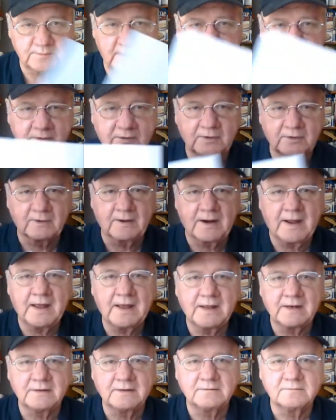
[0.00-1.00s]
bet with your
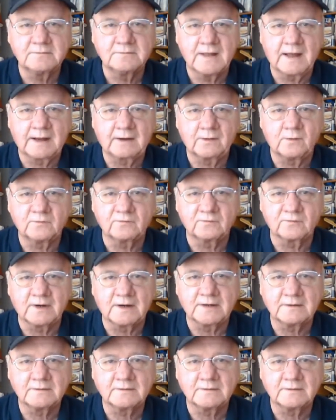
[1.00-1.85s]
head, not over it.